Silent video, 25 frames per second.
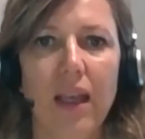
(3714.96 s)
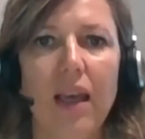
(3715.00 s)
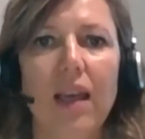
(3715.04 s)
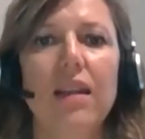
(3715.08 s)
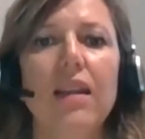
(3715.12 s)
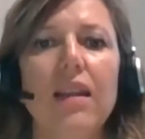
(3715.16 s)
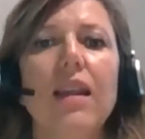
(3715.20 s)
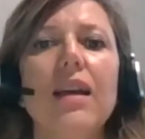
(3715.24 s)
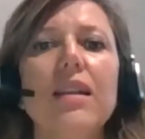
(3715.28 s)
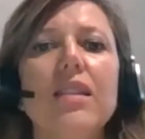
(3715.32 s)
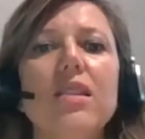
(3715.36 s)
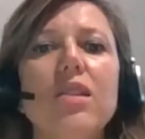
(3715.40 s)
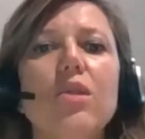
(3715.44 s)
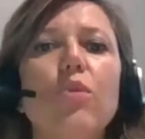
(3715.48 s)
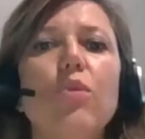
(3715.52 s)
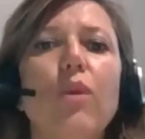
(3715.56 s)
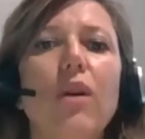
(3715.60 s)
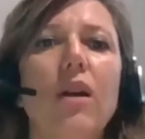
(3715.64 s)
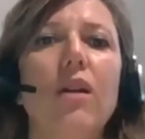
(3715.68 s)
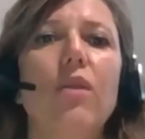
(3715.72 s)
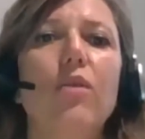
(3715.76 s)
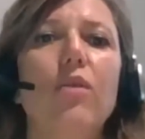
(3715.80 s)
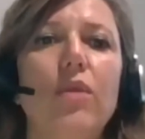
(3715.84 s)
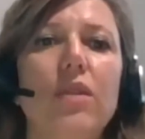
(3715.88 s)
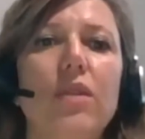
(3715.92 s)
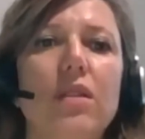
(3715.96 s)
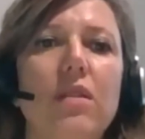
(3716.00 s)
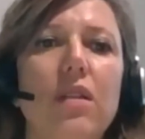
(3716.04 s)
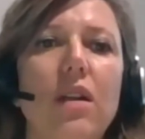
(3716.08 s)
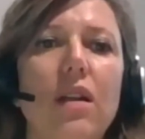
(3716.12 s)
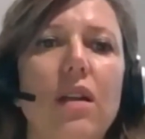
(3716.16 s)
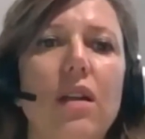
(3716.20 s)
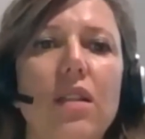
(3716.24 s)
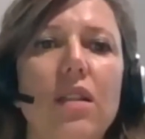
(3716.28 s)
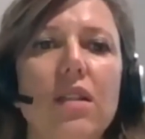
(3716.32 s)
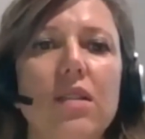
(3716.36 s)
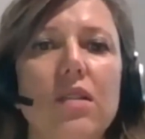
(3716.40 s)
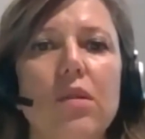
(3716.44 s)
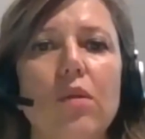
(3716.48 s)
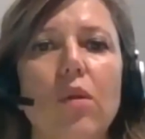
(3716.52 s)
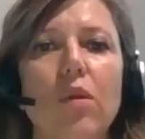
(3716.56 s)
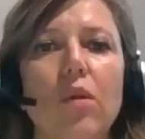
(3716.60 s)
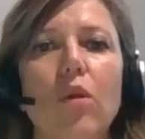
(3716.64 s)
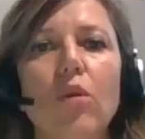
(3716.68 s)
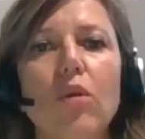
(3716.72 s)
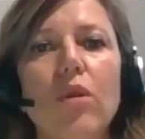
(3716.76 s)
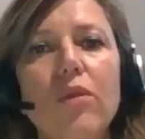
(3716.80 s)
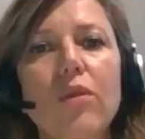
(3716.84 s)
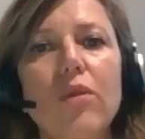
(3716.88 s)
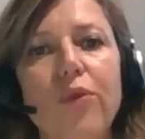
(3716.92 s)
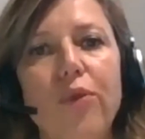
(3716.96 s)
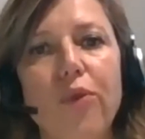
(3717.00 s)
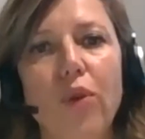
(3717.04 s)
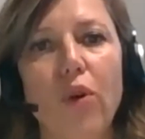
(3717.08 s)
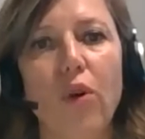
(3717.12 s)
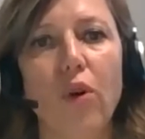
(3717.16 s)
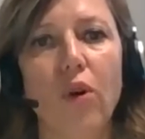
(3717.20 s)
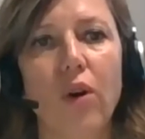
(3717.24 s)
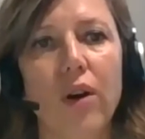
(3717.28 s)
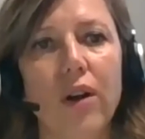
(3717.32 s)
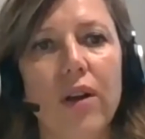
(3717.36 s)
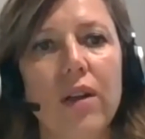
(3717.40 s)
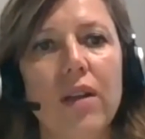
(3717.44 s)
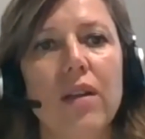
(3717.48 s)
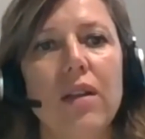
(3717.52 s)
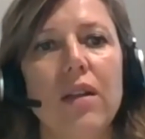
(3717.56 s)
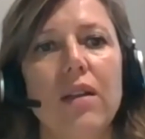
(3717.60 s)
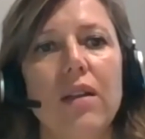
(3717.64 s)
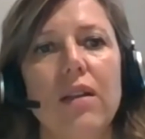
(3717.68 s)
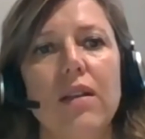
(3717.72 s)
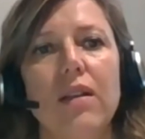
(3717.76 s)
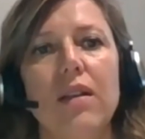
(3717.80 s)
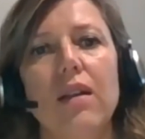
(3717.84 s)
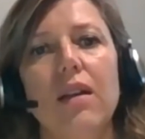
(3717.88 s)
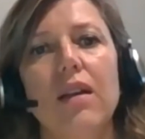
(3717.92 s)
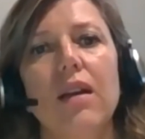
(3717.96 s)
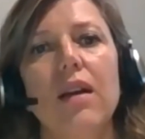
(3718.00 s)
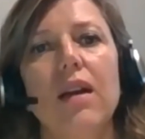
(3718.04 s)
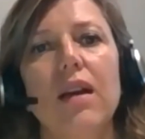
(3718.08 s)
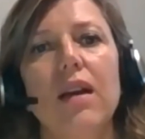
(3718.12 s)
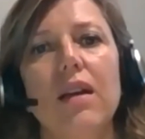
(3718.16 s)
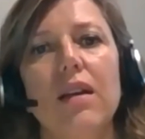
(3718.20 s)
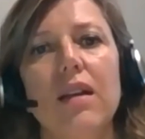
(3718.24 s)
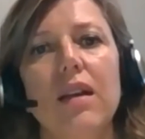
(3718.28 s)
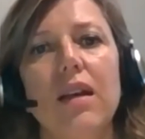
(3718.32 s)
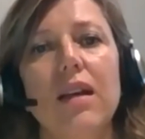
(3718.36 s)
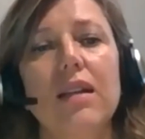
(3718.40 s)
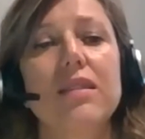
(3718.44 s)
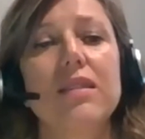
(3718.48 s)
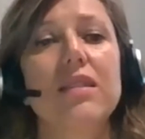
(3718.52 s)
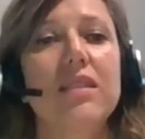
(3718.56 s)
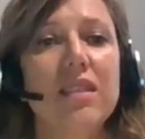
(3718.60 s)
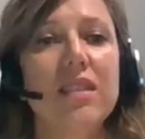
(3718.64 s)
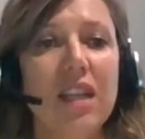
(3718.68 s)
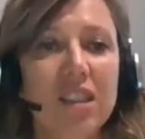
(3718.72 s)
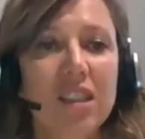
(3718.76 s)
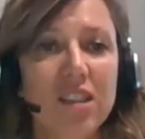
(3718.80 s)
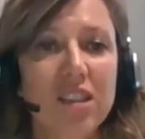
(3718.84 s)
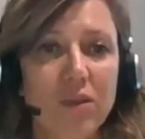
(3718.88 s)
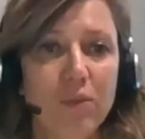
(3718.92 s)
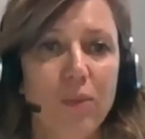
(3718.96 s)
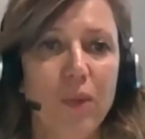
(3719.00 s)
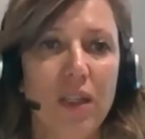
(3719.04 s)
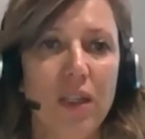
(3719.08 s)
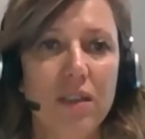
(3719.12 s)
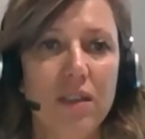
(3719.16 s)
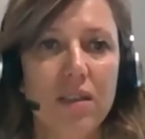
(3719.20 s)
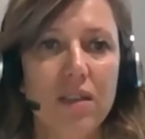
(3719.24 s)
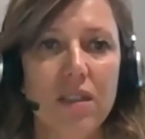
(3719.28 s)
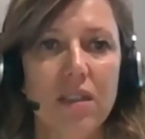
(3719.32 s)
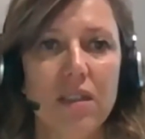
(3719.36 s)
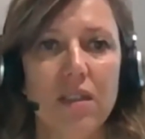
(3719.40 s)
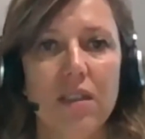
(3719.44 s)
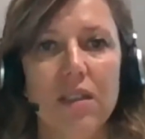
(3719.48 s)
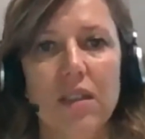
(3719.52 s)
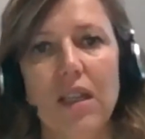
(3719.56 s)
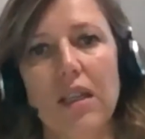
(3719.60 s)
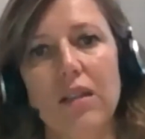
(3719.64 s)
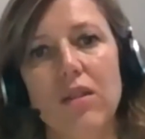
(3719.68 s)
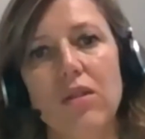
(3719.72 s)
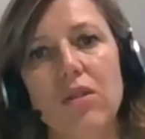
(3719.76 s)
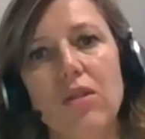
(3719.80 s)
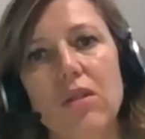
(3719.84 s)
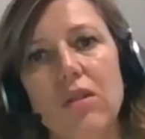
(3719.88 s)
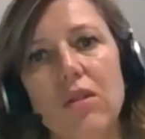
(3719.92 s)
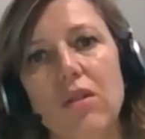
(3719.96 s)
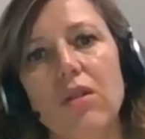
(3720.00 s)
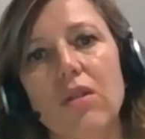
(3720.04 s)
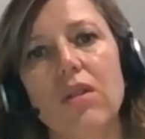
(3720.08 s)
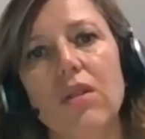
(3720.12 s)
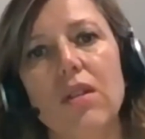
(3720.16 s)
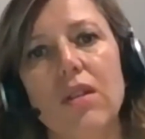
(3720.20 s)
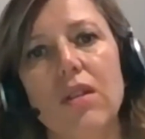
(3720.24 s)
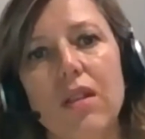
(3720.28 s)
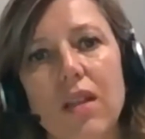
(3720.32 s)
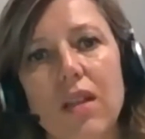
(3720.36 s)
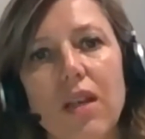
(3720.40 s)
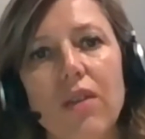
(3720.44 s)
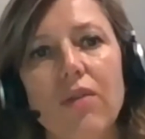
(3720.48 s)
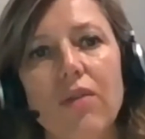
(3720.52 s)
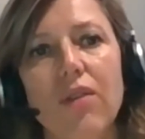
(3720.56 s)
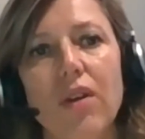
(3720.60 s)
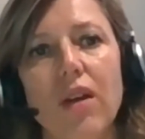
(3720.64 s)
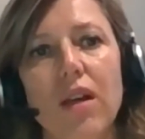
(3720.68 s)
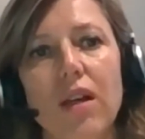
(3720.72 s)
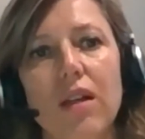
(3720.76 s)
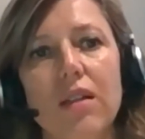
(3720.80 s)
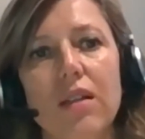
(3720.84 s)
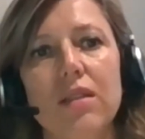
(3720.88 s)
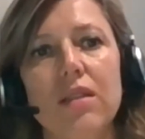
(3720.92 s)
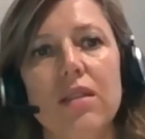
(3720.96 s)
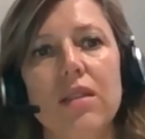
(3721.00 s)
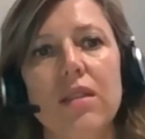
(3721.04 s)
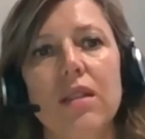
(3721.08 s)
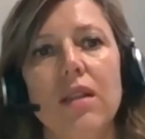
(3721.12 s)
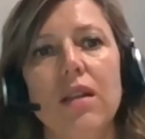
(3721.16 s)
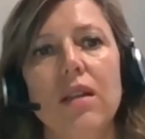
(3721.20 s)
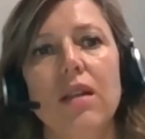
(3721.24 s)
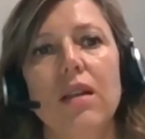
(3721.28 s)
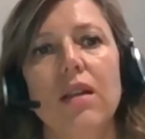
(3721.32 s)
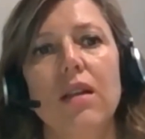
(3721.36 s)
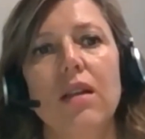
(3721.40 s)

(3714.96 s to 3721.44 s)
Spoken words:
And that's where we started to look for assessments that could give us